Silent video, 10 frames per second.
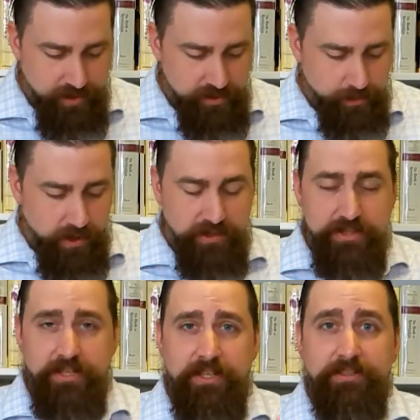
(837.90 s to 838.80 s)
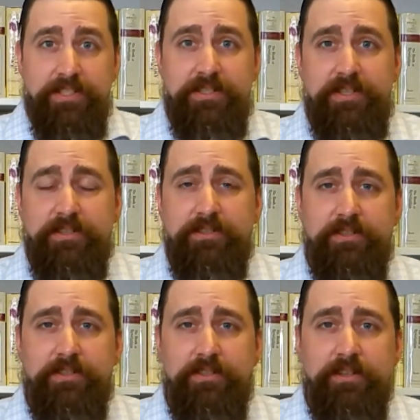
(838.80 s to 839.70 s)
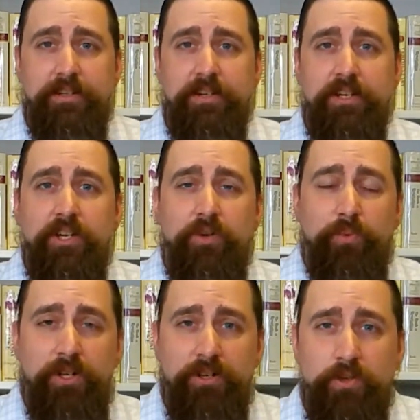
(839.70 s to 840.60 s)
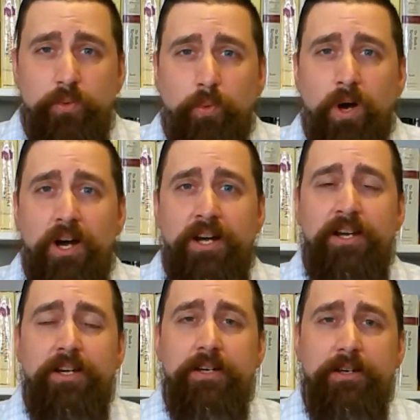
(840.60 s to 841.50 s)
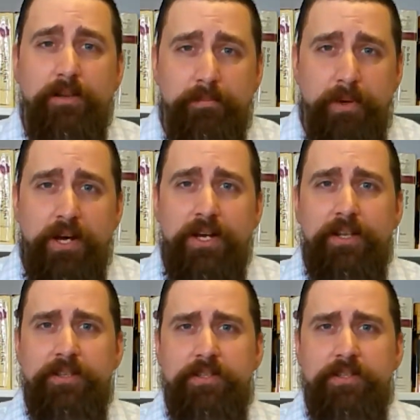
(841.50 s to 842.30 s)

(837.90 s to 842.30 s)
So Paul is saying, listen, we are to walk by the